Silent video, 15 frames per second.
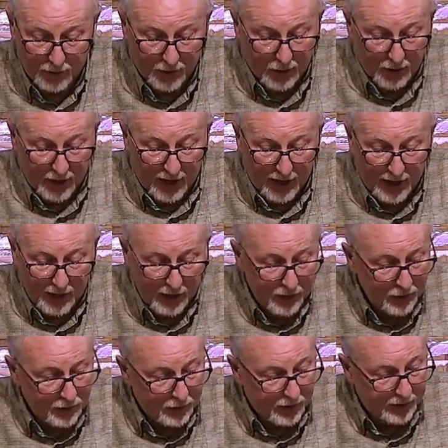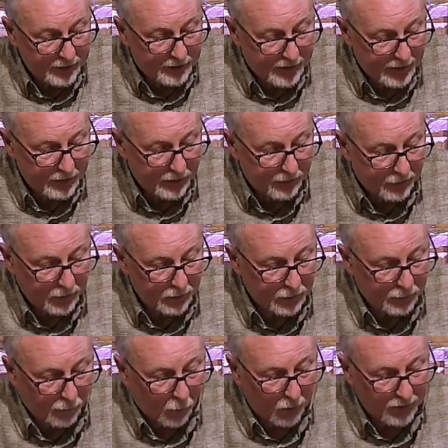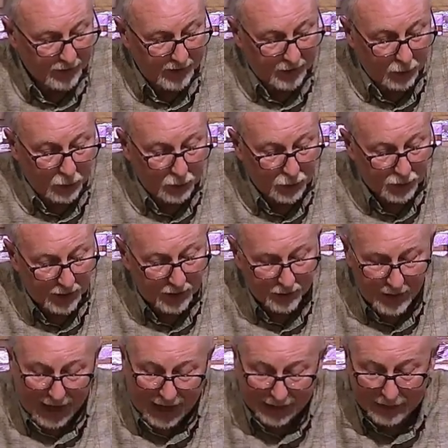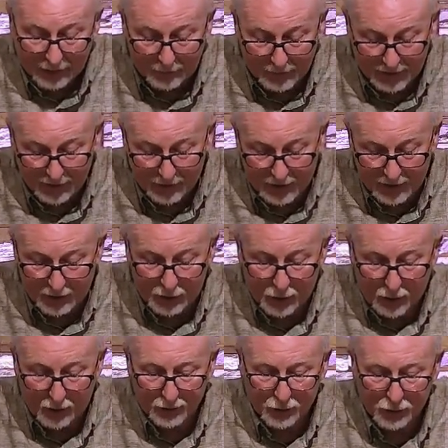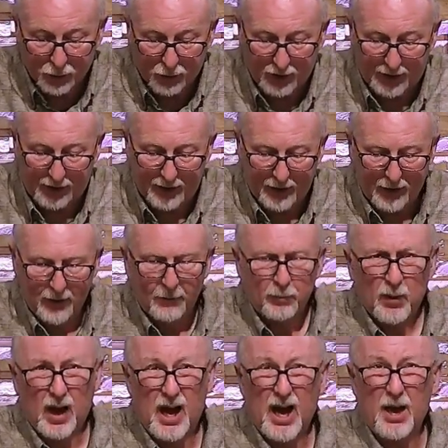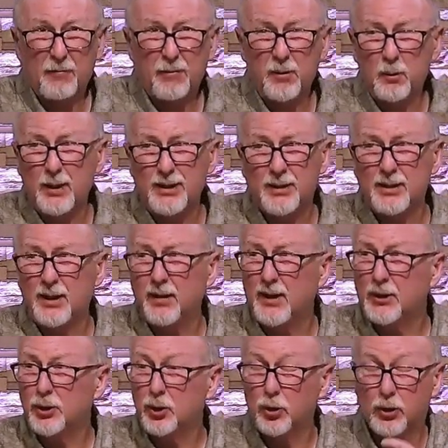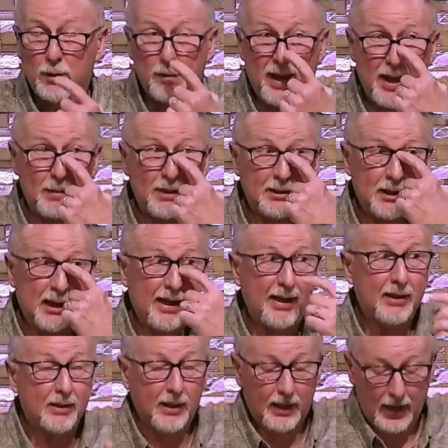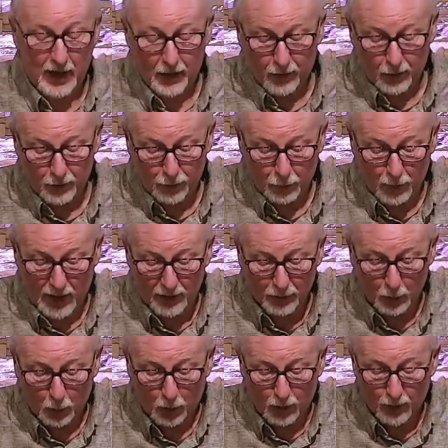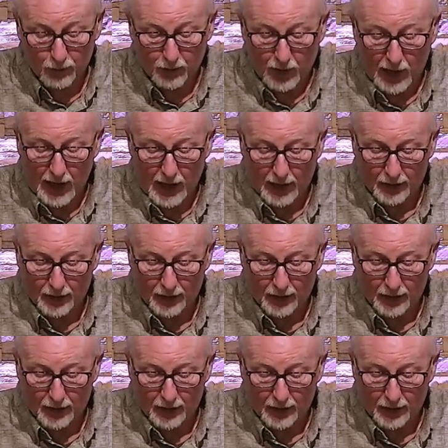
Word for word: And he says in verse 14, You shall not commit adultery. Often we see these two commandments linked together throughout the Word of God